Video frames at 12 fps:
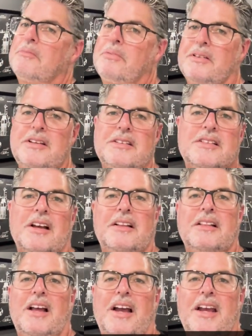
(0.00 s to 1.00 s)
Please
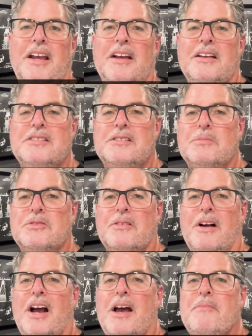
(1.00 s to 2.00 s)
like,
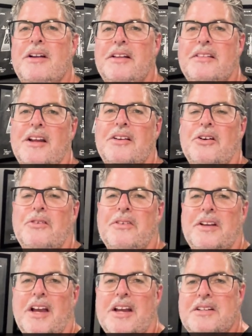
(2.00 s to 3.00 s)
subscribe, and hit that
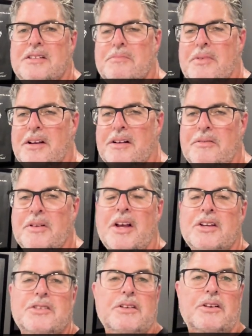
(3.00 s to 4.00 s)
notification bell
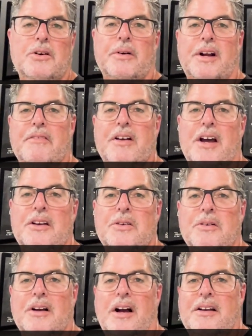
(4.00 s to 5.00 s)
so you know when I've got
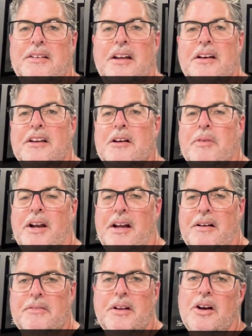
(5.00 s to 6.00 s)
new content coming
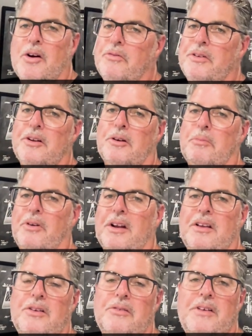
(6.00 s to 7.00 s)
out. Hopefully it'll
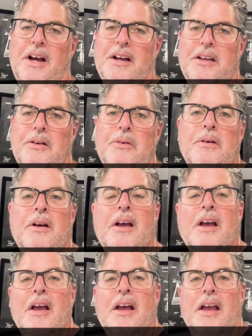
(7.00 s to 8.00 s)
bring you value,
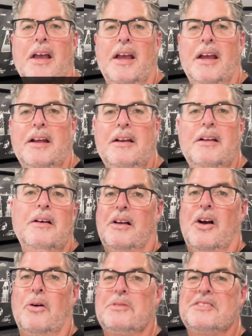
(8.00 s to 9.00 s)
and
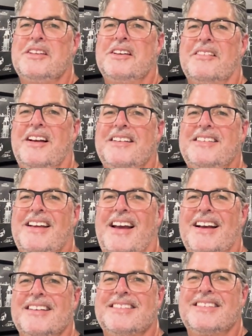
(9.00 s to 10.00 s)
hope to see you around
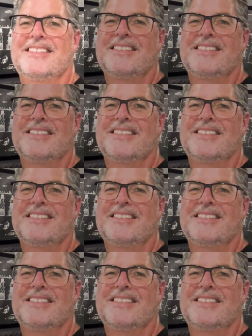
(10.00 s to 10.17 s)
Jax.